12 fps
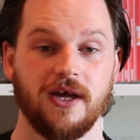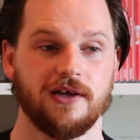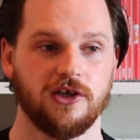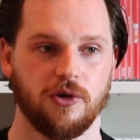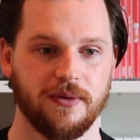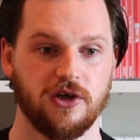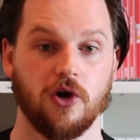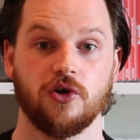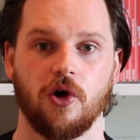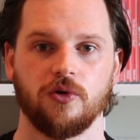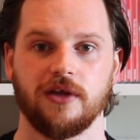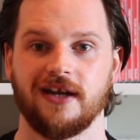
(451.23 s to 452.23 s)
You know, we got
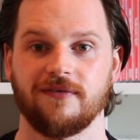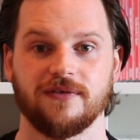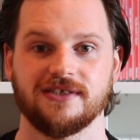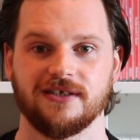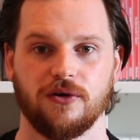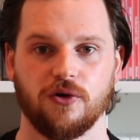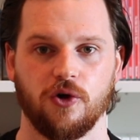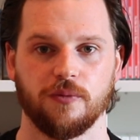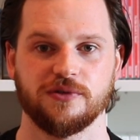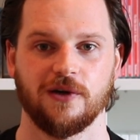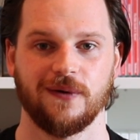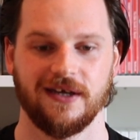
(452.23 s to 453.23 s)
gold on every single
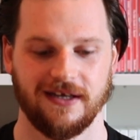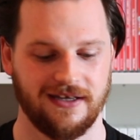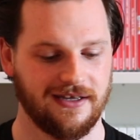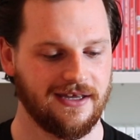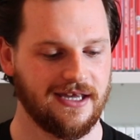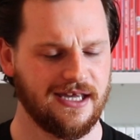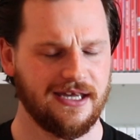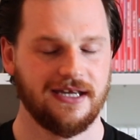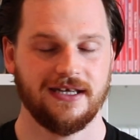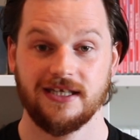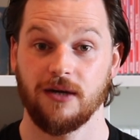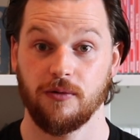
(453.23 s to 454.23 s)
cup, so yeah,
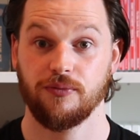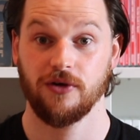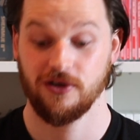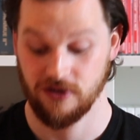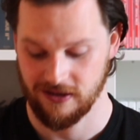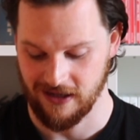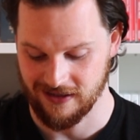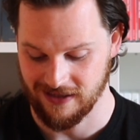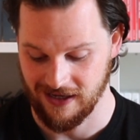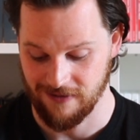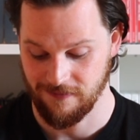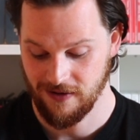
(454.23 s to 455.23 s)
we're pretty good at that
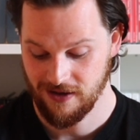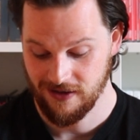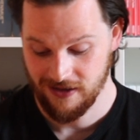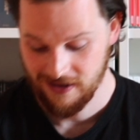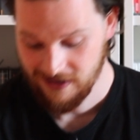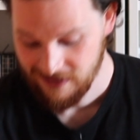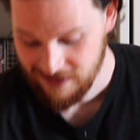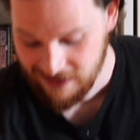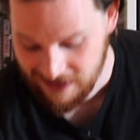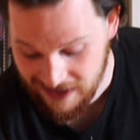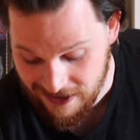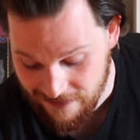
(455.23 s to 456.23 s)
game.
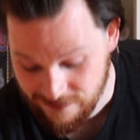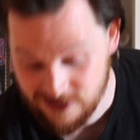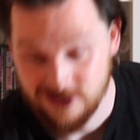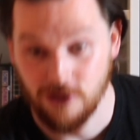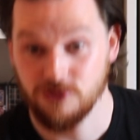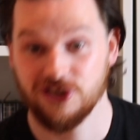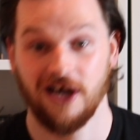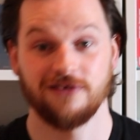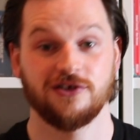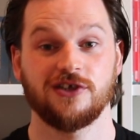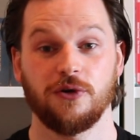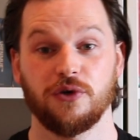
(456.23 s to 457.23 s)
Don't
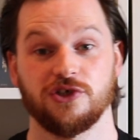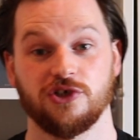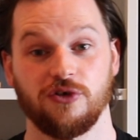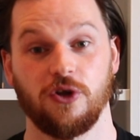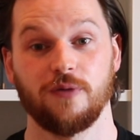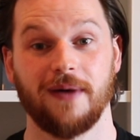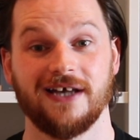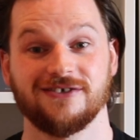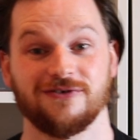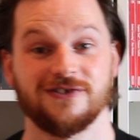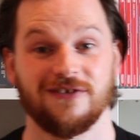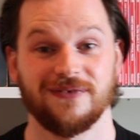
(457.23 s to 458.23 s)
challenge us though, because you're all
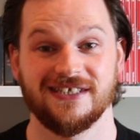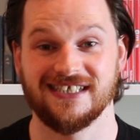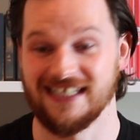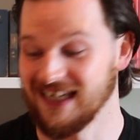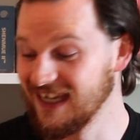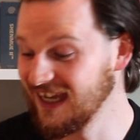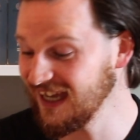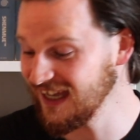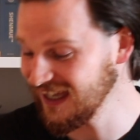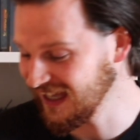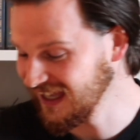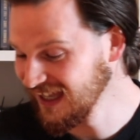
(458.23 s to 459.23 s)
batterers, obviously.
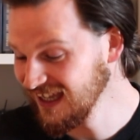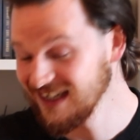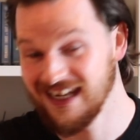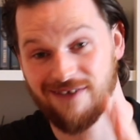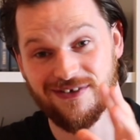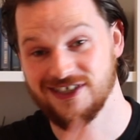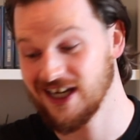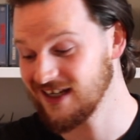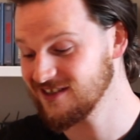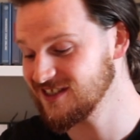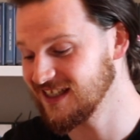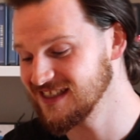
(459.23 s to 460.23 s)
Never
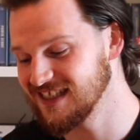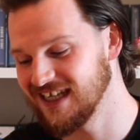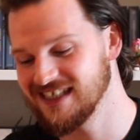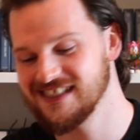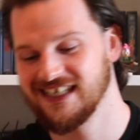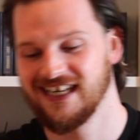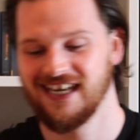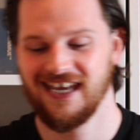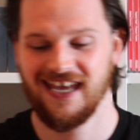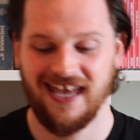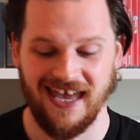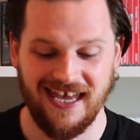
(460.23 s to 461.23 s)
challenge the internet.
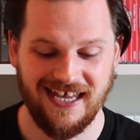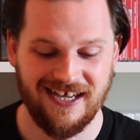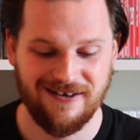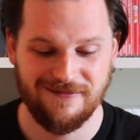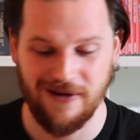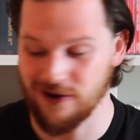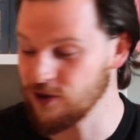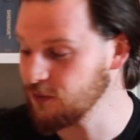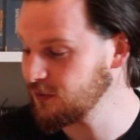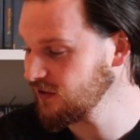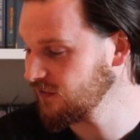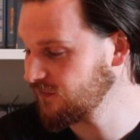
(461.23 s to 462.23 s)
A
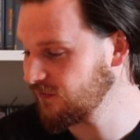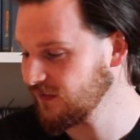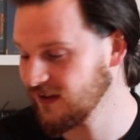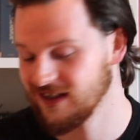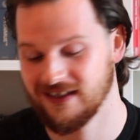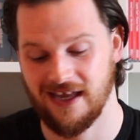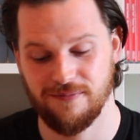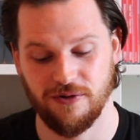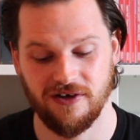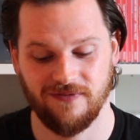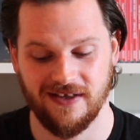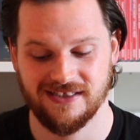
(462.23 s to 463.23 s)
couple of Game
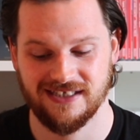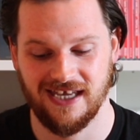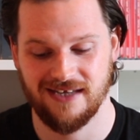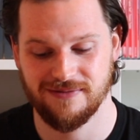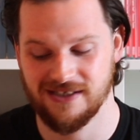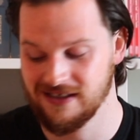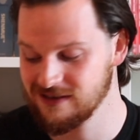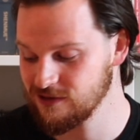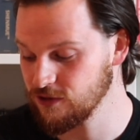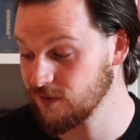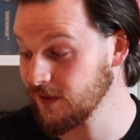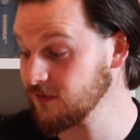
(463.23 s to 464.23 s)
Boy Advance games here to
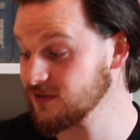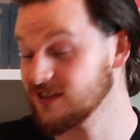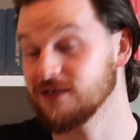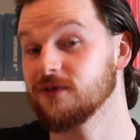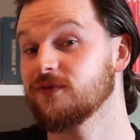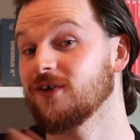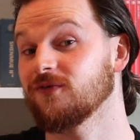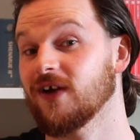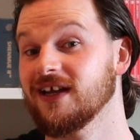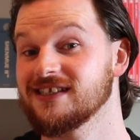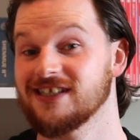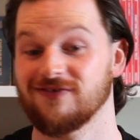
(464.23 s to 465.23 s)
talk about. You see, we went
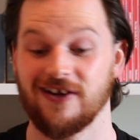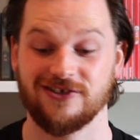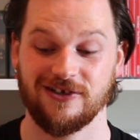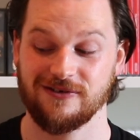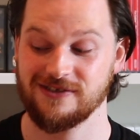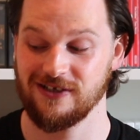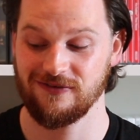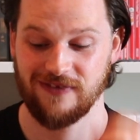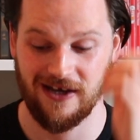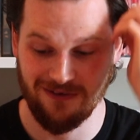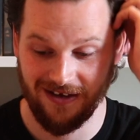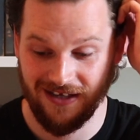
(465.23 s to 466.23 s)
right into the retro stuff
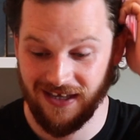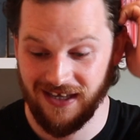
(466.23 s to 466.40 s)
now.